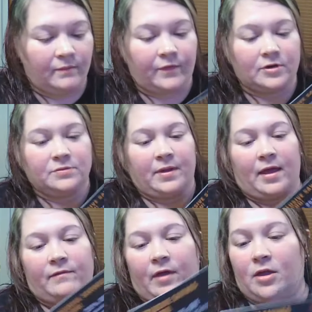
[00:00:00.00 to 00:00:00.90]
First we
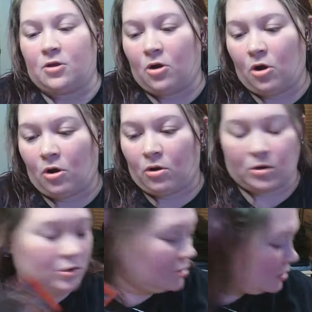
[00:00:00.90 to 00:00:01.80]
have a
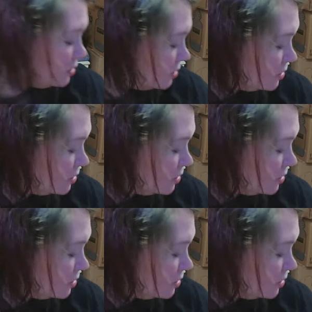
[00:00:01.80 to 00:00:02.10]
card,